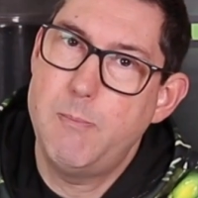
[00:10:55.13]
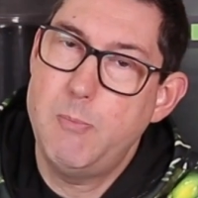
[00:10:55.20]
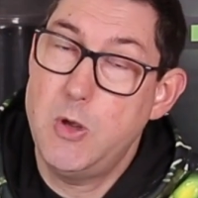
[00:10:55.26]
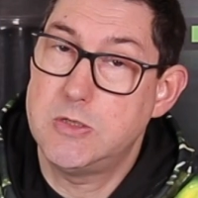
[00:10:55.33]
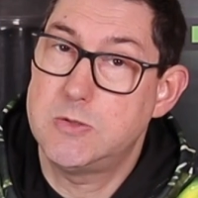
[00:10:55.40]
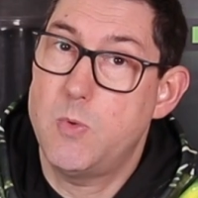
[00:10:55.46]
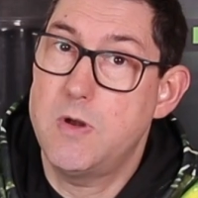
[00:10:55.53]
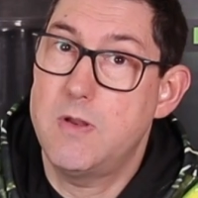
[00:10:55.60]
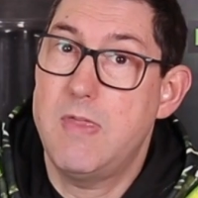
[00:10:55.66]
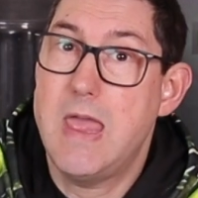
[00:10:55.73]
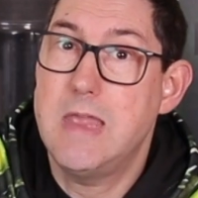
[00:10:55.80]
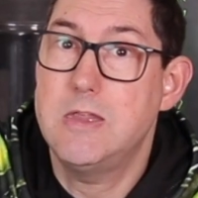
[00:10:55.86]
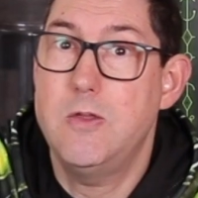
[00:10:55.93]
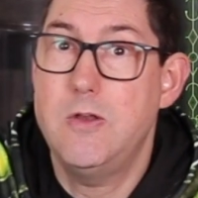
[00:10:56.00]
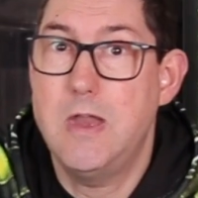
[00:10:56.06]
put one of
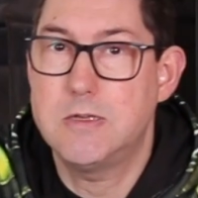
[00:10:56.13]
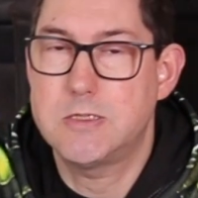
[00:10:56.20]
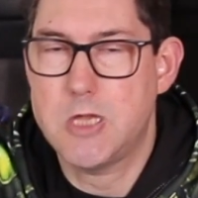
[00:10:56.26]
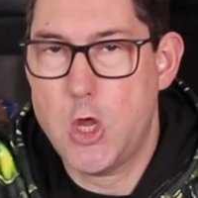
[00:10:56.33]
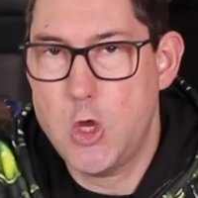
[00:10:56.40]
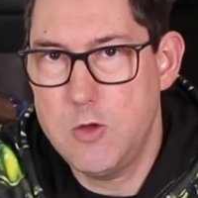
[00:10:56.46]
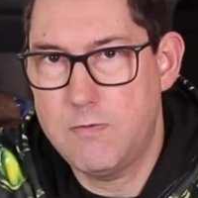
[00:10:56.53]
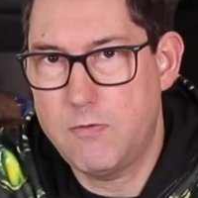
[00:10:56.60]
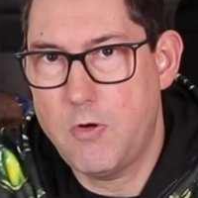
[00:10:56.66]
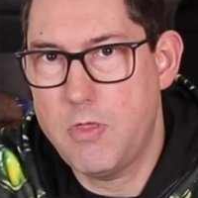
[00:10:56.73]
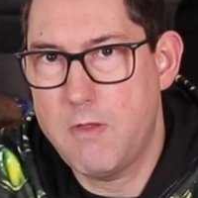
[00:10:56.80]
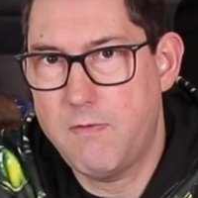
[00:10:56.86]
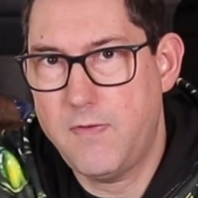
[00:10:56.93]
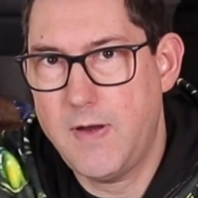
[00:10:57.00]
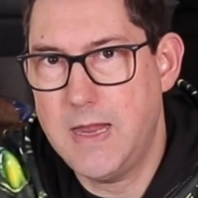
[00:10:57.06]
their units over on
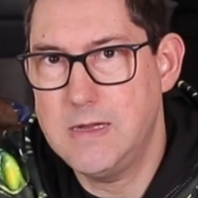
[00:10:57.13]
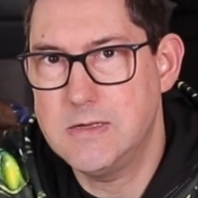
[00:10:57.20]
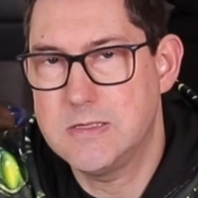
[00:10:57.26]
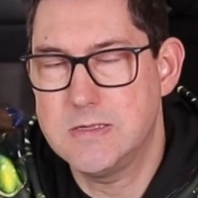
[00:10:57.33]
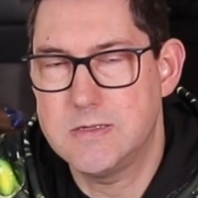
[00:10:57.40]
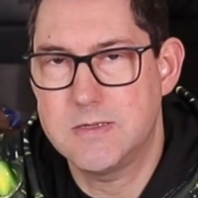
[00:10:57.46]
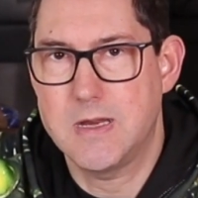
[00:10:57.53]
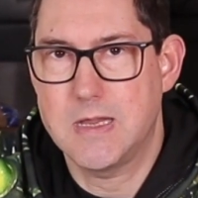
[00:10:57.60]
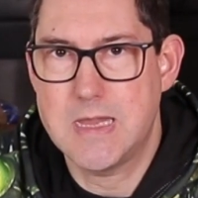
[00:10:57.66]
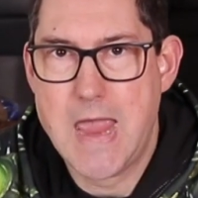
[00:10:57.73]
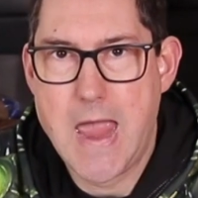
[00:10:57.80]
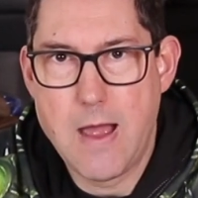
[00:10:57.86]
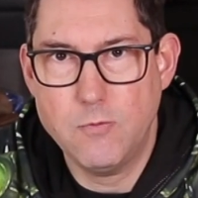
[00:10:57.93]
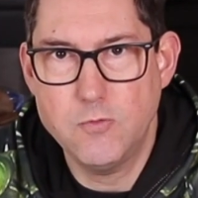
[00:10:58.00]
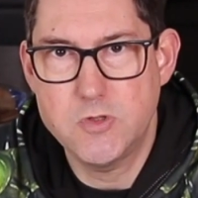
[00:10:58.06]
the flank to sort of
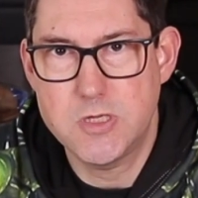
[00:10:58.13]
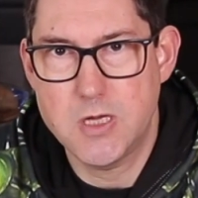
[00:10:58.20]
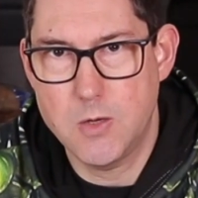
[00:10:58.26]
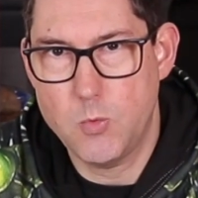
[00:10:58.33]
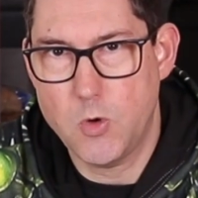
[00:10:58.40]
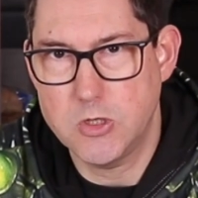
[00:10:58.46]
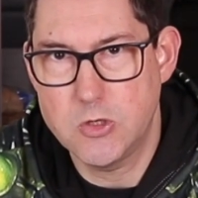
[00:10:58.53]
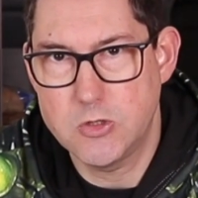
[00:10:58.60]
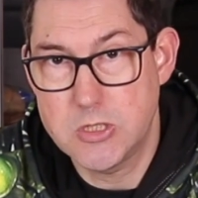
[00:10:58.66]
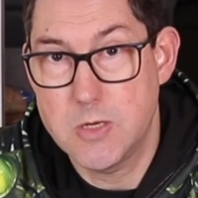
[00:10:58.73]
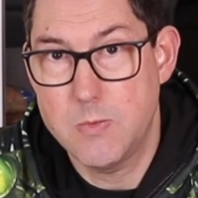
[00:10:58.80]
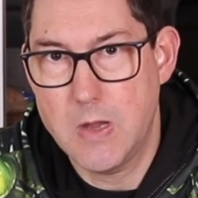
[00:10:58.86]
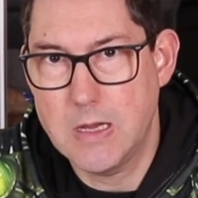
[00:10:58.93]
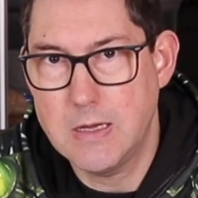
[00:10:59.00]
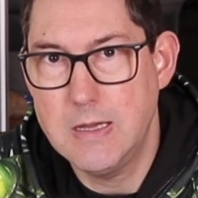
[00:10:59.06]
counter what you're
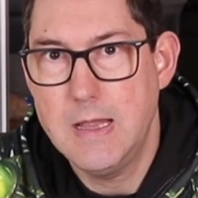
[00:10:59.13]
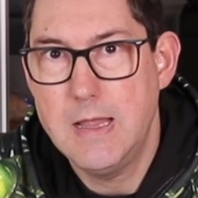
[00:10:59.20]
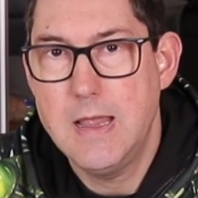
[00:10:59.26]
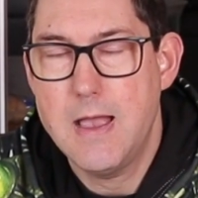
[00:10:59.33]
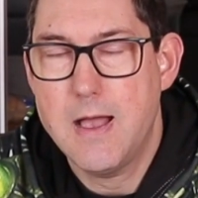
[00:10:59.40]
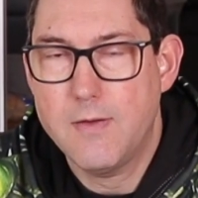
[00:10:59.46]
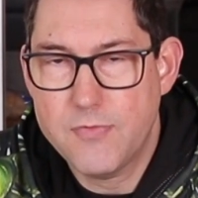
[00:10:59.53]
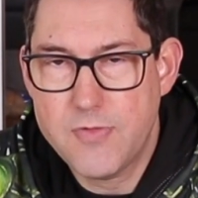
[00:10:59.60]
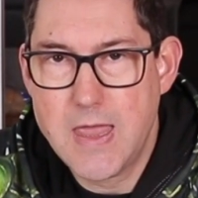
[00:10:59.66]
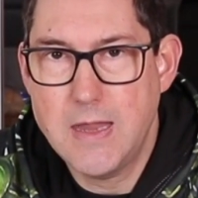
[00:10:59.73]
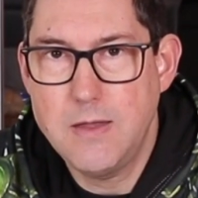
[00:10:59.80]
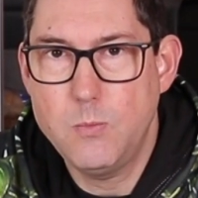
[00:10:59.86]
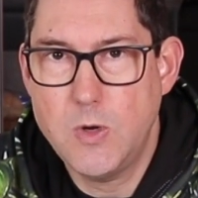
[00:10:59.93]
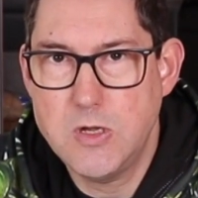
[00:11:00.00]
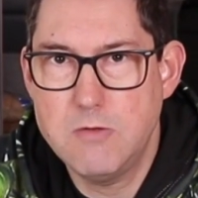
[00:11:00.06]
doing, and
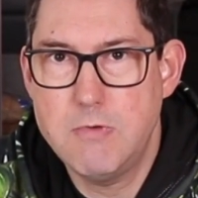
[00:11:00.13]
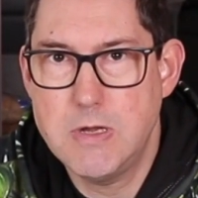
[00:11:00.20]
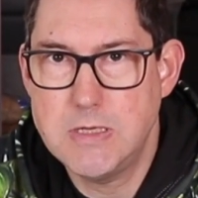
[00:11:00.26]
then when you